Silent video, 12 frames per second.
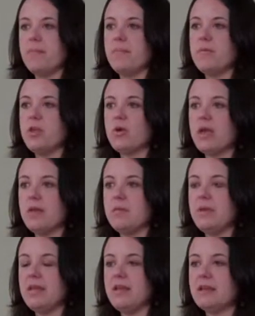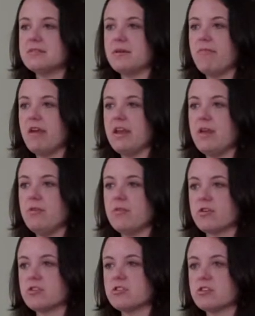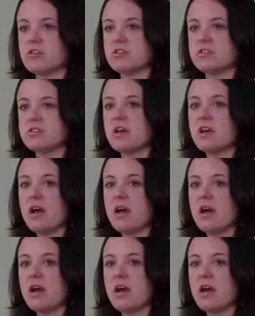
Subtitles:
You can be somebody who nurtures